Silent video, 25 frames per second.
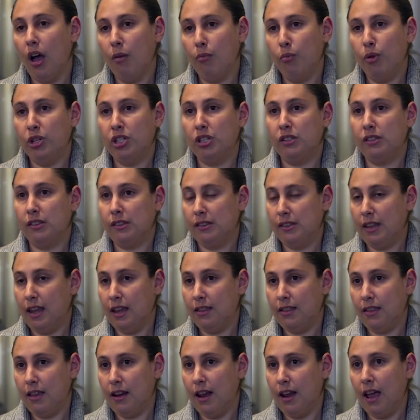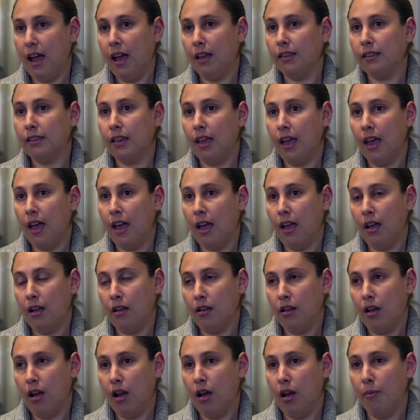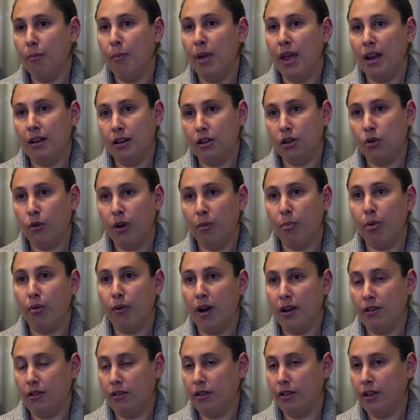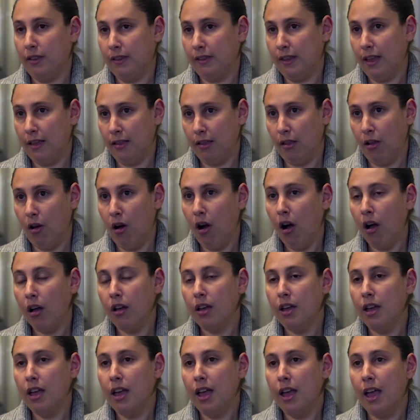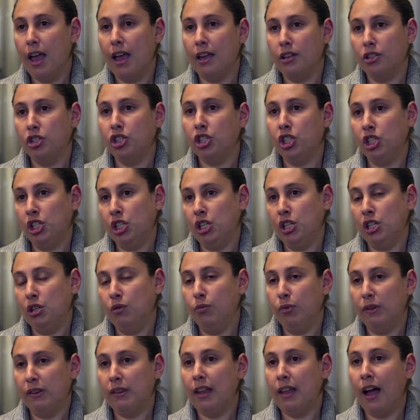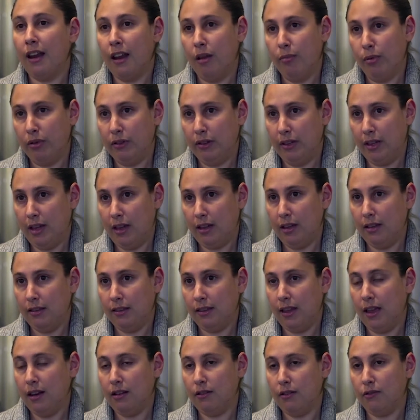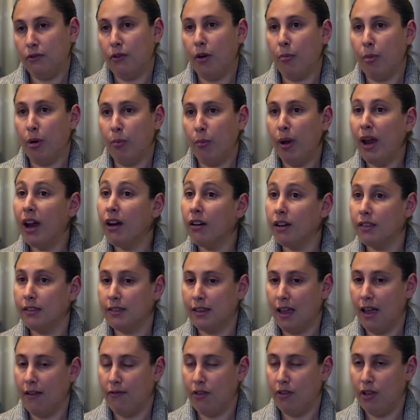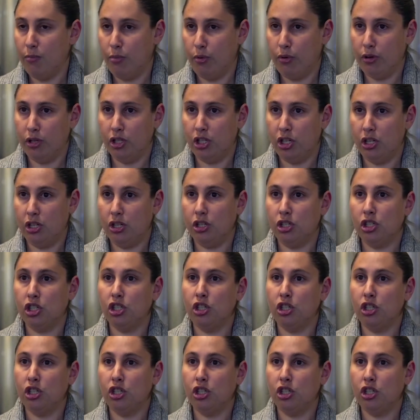which is a state that has a mandatory parental consent law, and she was not able to get consent from her parents to have the abortion.